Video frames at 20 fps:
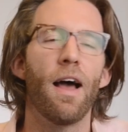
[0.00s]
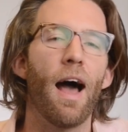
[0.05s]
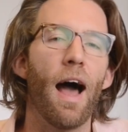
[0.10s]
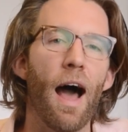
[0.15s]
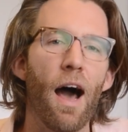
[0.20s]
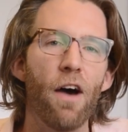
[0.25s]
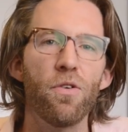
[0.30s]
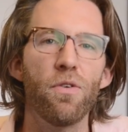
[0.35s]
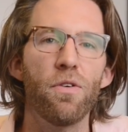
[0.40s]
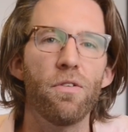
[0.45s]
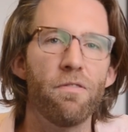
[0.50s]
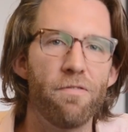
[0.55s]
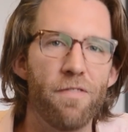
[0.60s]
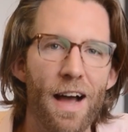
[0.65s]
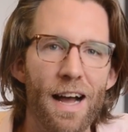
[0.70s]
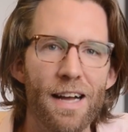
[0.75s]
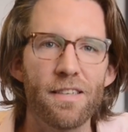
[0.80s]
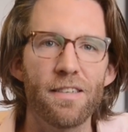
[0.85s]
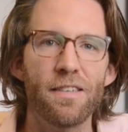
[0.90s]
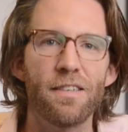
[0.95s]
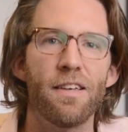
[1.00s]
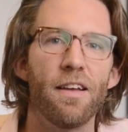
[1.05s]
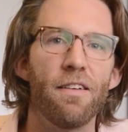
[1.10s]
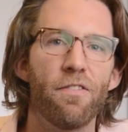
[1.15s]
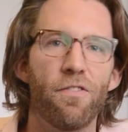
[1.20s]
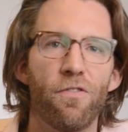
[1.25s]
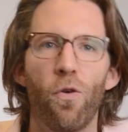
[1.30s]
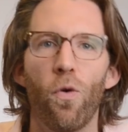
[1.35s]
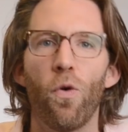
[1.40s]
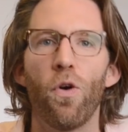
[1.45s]
how to invest in
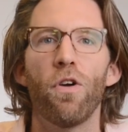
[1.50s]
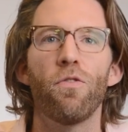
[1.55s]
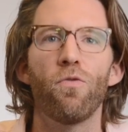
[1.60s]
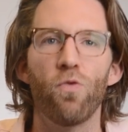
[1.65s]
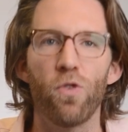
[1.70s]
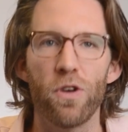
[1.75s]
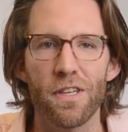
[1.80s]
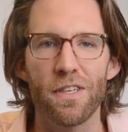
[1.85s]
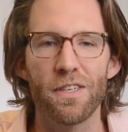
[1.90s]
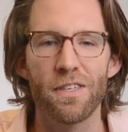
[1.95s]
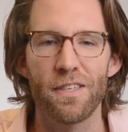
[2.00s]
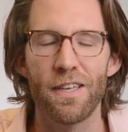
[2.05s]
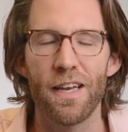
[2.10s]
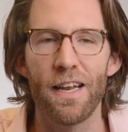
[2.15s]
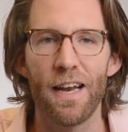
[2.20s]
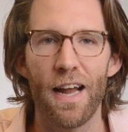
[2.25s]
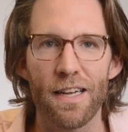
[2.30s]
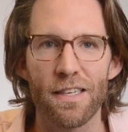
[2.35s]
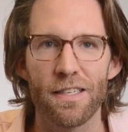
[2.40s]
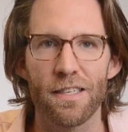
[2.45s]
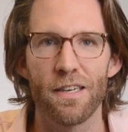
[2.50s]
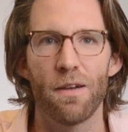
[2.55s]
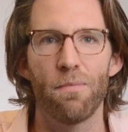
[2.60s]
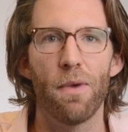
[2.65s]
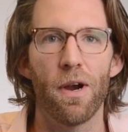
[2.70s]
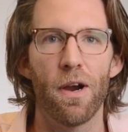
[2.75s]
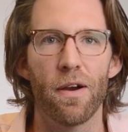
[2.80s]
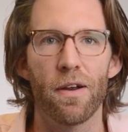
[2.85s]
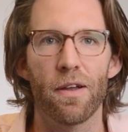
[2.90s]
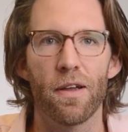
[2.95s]
foreign real estate as an
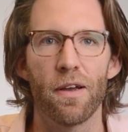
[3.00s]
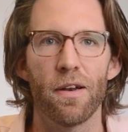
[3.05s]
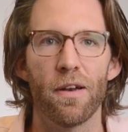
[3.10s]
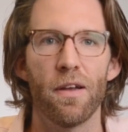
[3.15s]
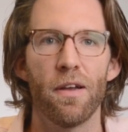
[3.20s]
American.